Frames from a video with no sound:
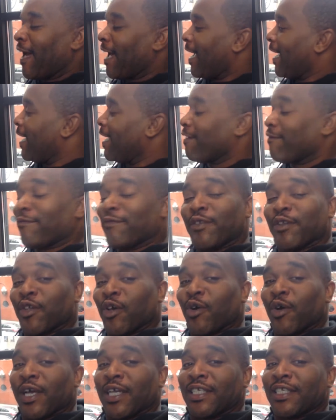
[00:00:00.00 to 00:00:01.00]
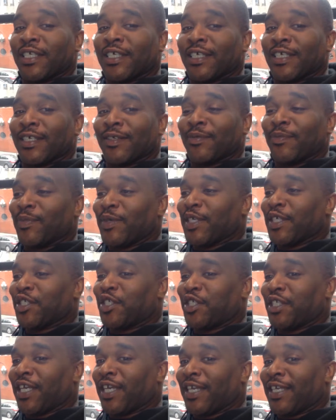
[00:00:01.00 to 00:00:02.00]
I have no idea. Me and
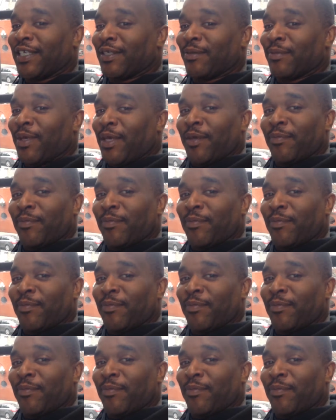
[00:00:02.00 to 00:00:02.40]
Shane